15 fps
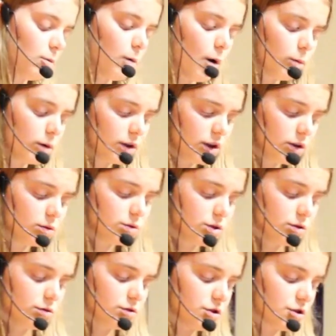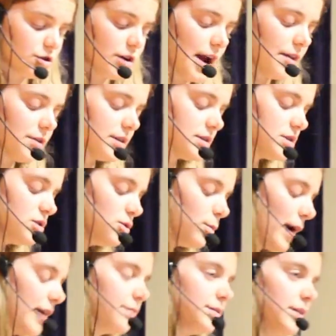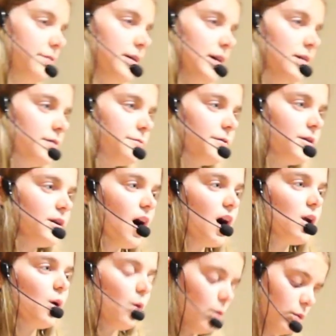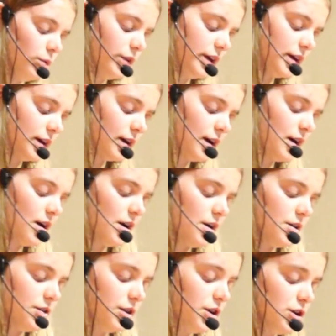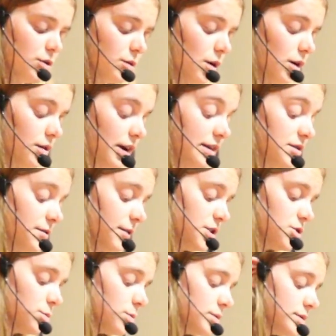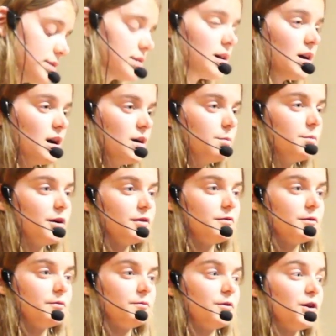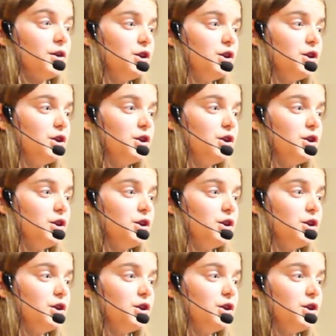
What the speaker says: What will you do to create this new way of living for not only individuals, but for